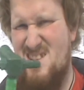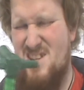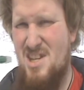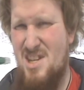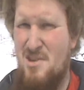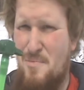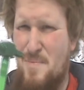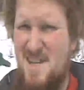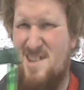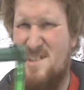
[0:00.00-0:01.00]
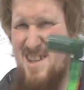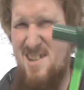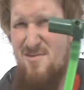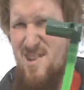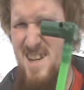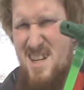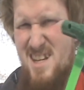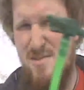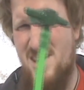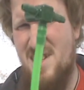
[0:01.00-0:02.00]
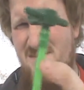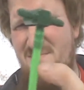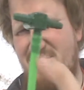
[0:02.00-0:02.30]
So basically, one end goes in.